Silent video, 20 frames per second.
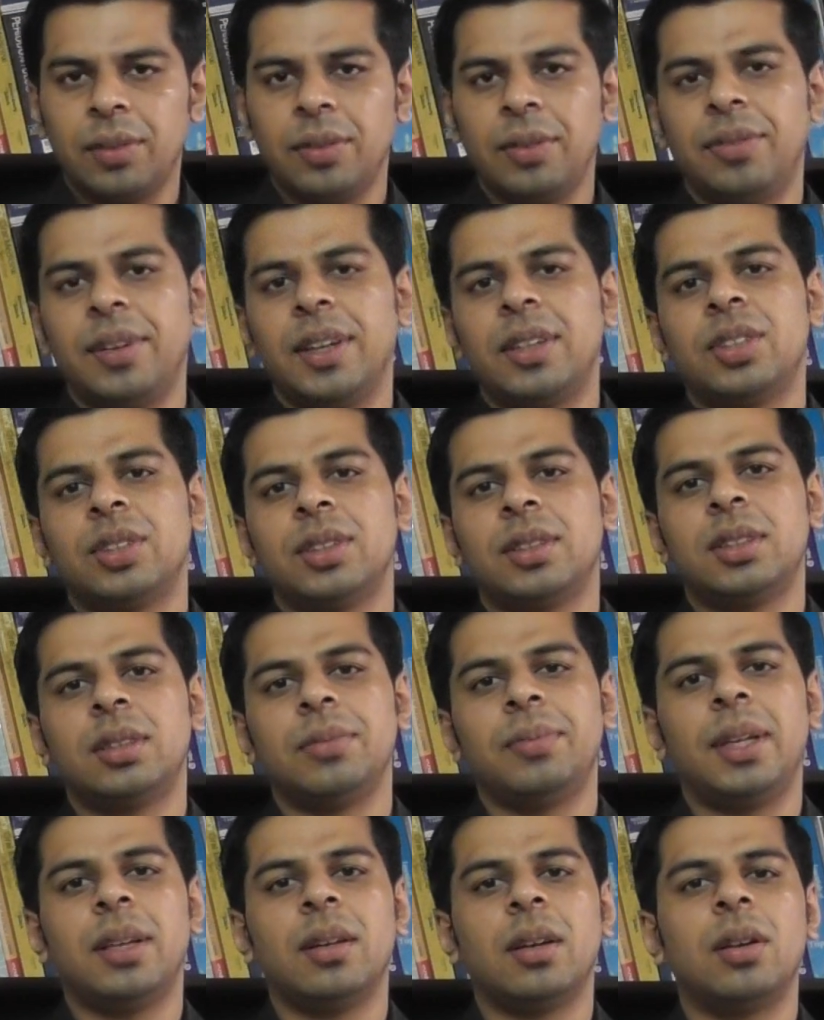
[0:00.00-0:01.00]
frictions
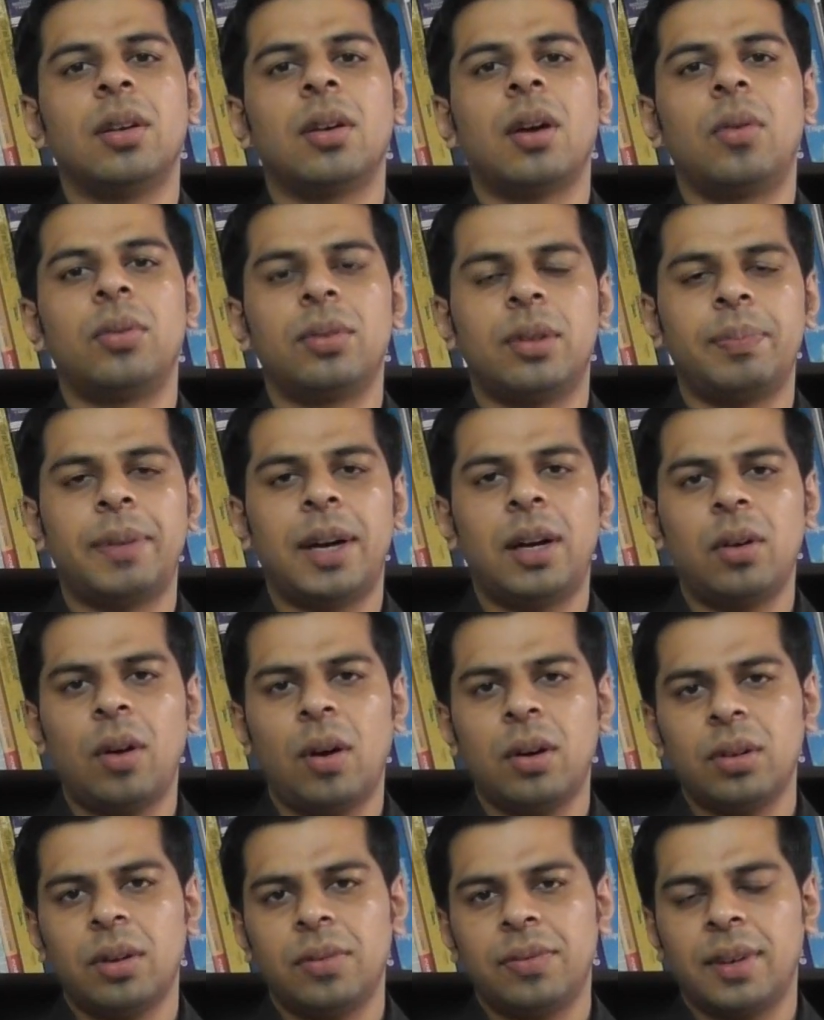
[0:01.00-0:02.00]
being encountered by a
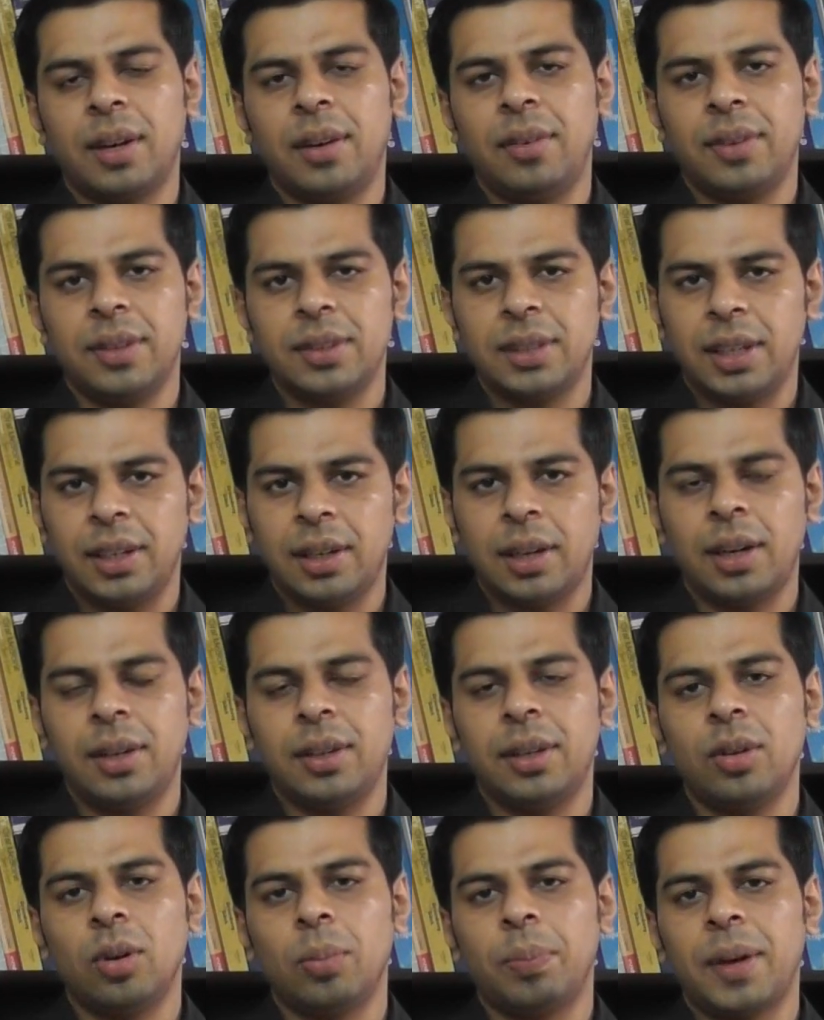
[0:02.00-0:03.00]
lot of countries in
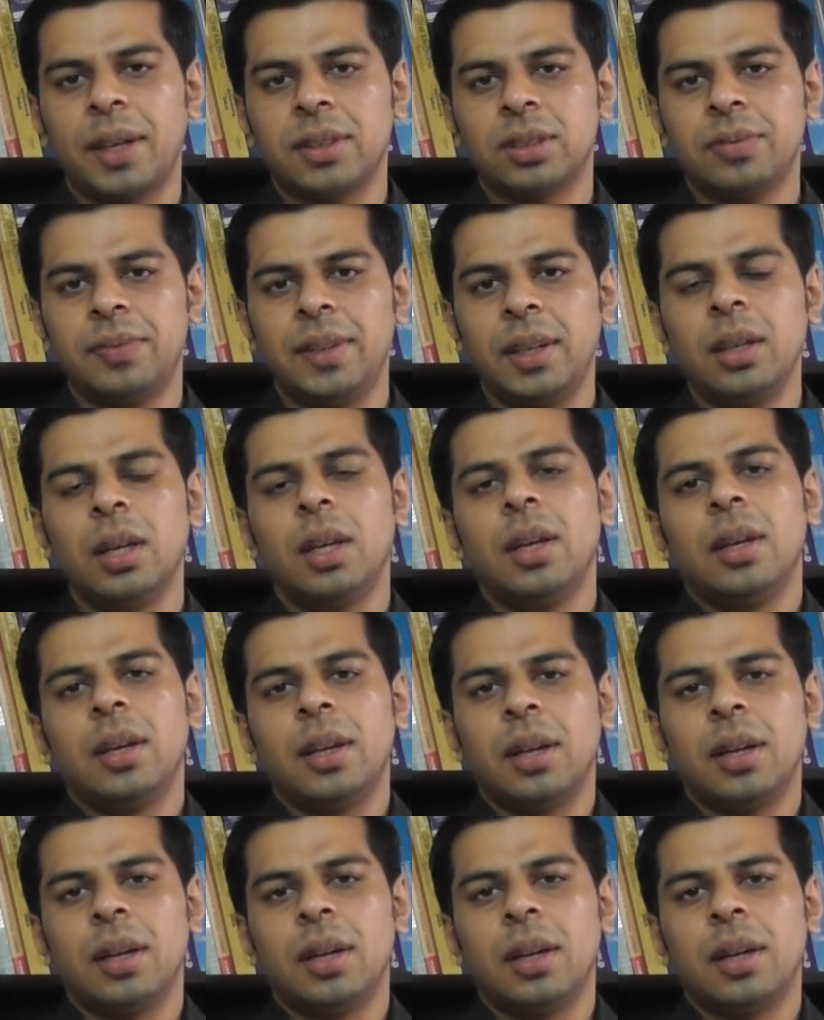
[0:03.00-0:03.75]
the Indo-Pacific,